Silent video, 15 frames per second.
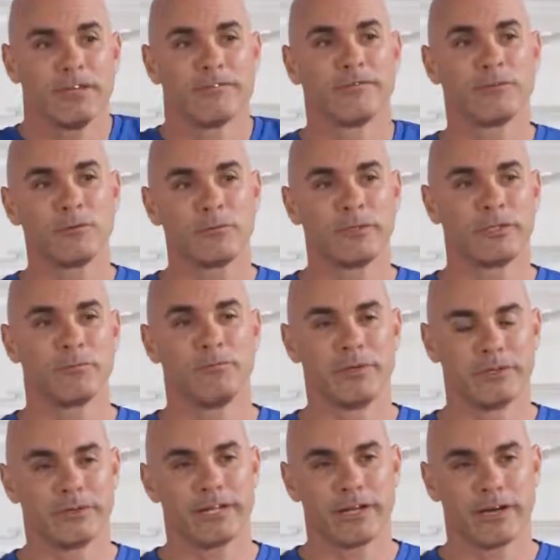be a full-blown
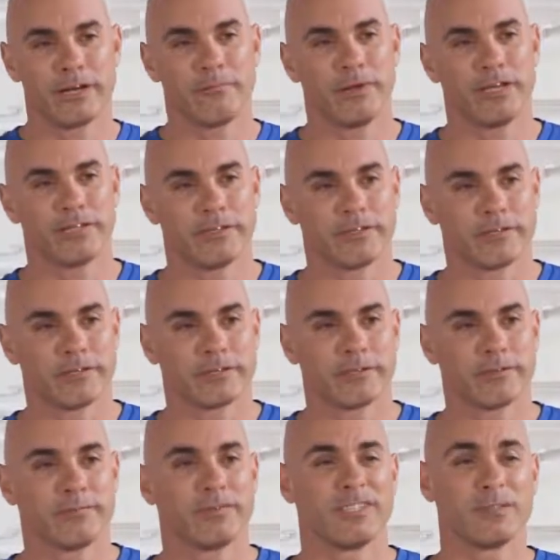building automation
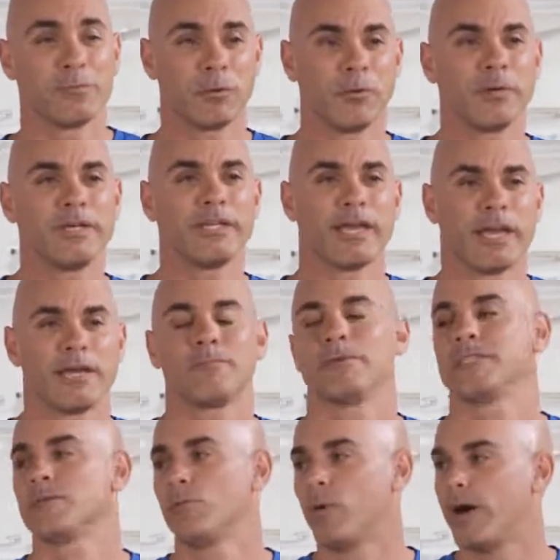system deployed
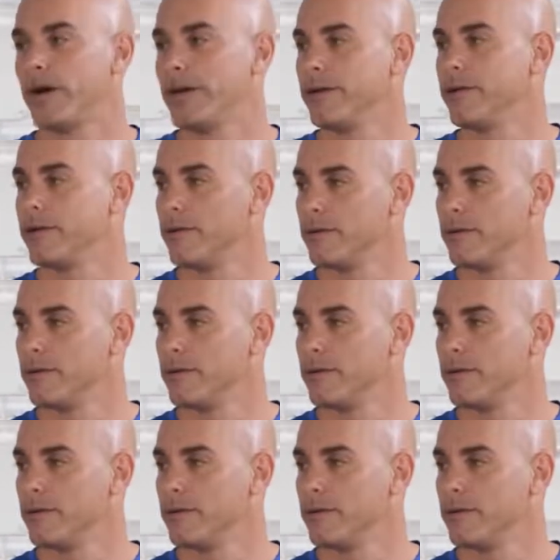campus-wide.